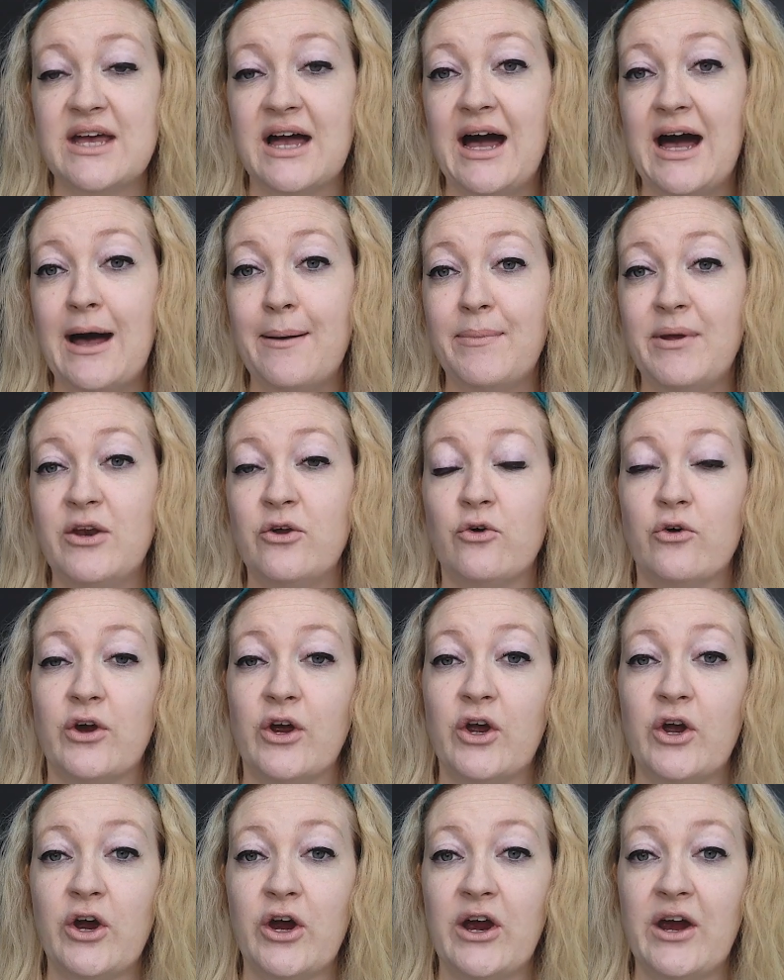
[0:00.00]
to happen
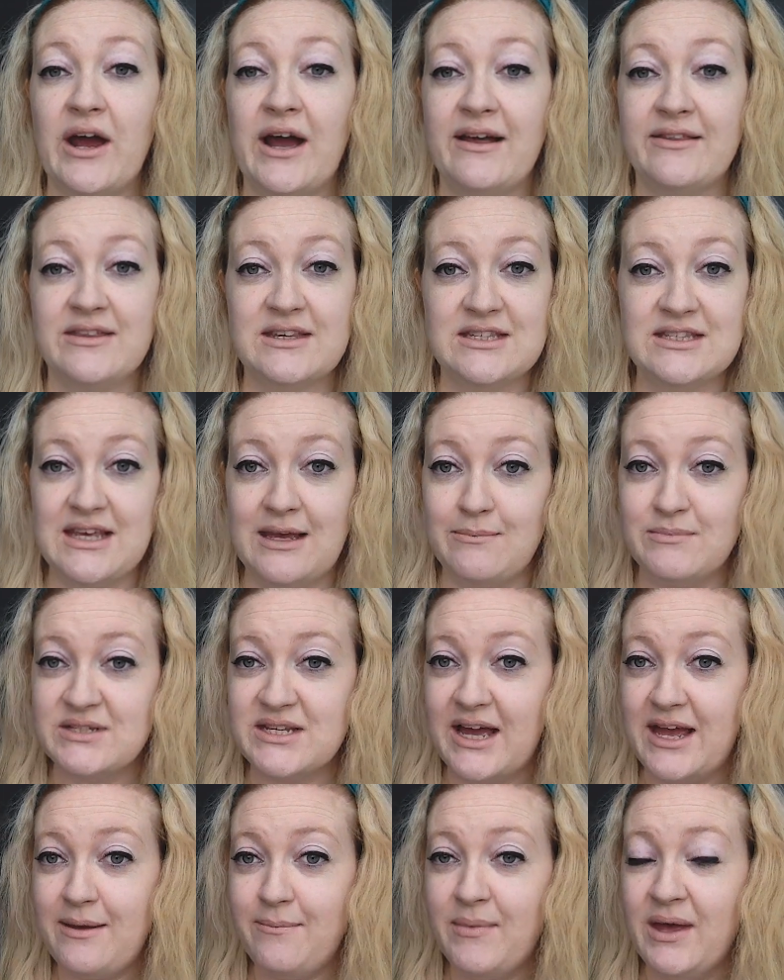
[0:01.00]
or occur at the
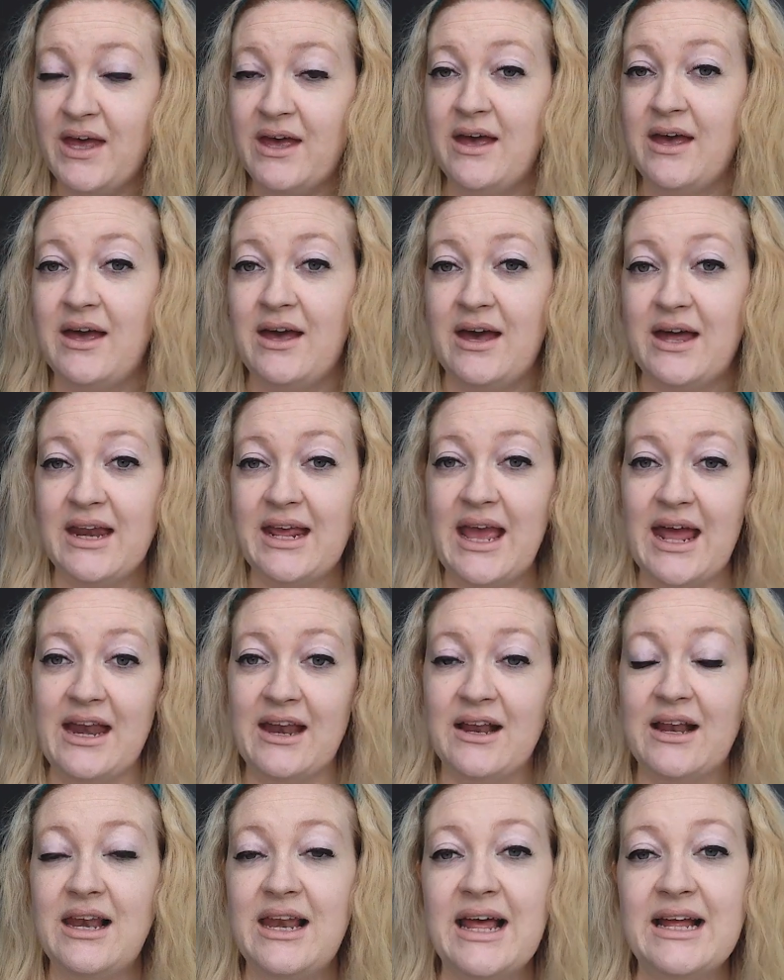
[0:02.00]
same time. And
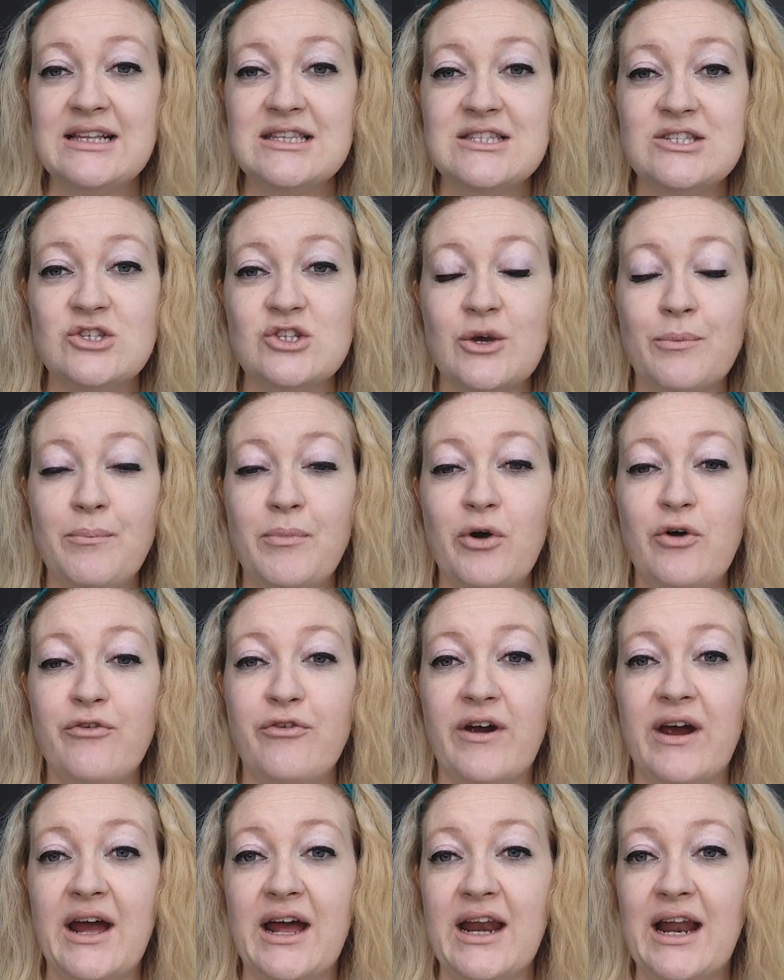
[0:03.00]
again, let's jump
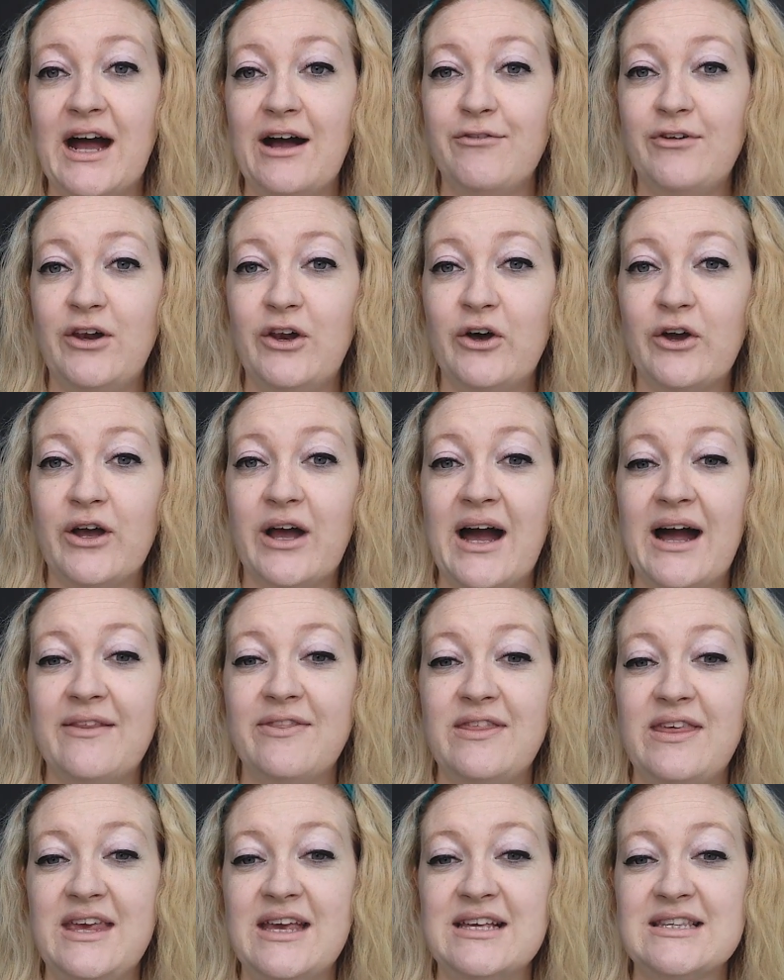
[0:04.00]
over and have a look
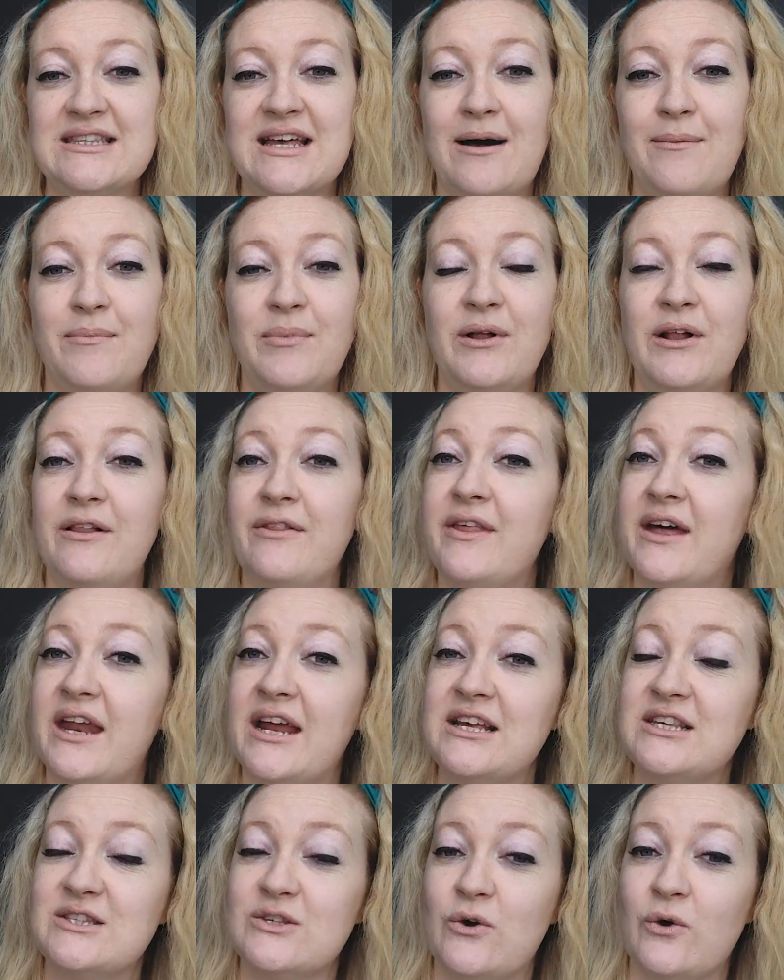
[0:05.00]
at the example
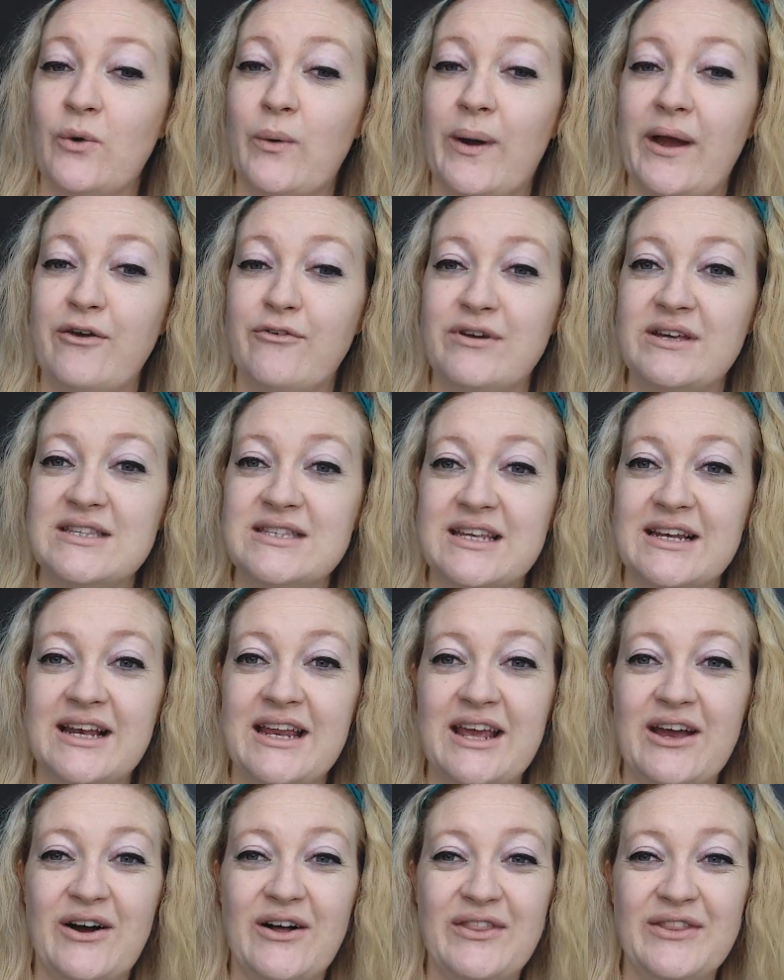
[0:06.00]
that I saw quite
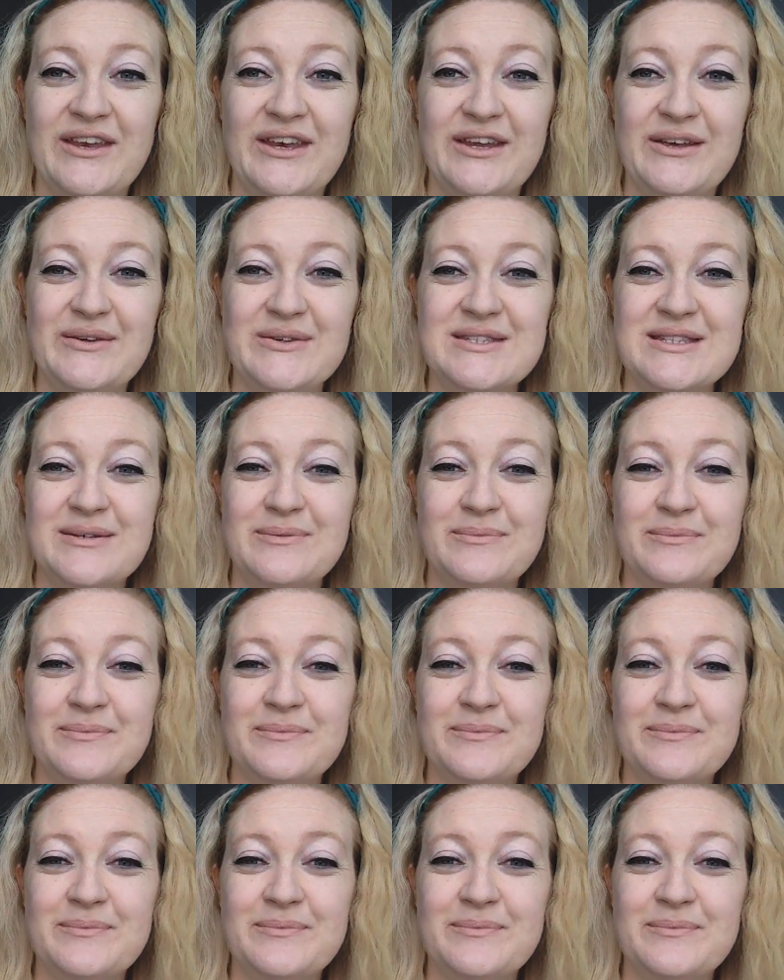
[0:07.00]
recently on the news.